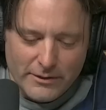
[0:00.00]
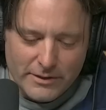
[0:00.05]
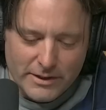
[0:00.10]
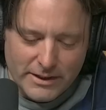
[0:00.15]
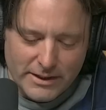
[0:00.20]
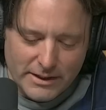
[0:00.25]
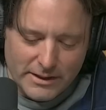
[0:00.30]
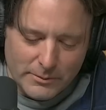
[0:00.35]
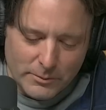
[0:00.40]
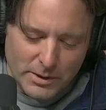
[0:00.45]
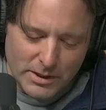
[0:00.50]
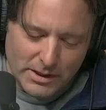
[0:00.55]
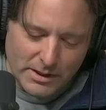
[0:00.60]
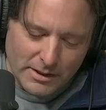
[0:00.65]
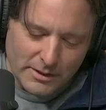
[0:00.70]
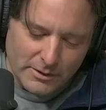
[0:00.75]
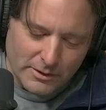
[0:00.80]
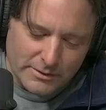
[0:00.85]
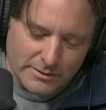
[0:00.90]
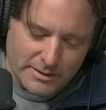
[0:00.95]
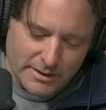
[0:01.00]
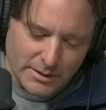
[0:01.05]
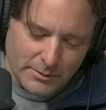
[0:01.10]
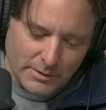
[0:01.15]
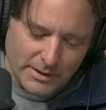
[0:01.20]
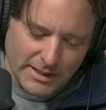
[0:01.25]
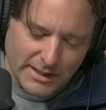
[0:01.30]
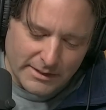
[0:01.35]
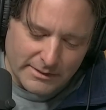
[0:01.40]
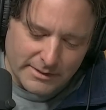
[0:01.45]
have any? It looks
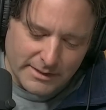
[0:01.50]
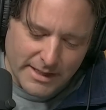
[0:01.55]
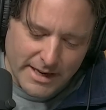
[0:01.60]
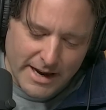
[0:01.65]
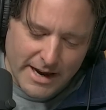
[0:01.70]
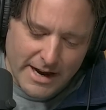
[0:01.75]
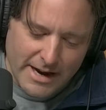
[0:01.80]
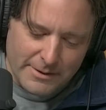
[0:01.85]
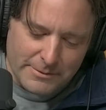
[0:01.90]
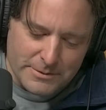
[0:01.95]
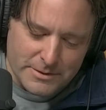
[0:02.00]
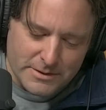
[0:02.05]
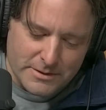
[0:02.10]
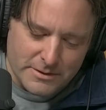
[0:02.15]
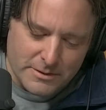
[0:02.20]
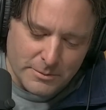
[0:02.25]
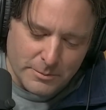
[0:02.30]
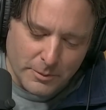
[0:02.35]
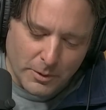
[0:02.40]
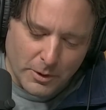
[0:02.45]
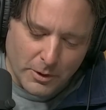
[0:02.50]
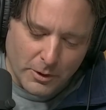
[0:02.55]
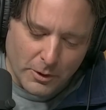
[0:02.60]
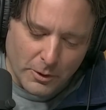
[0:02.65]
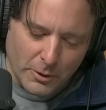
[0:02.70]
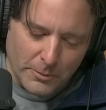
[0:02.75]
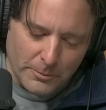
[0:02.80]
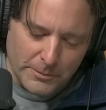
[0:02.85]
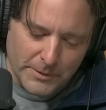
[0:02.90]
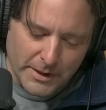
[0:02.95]
like we got the Avs
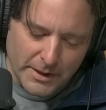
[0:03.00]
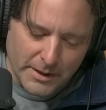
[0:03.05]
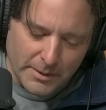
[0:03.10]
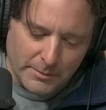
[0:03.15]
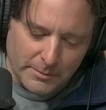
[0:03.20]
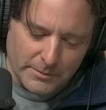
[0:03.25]
tomorrow.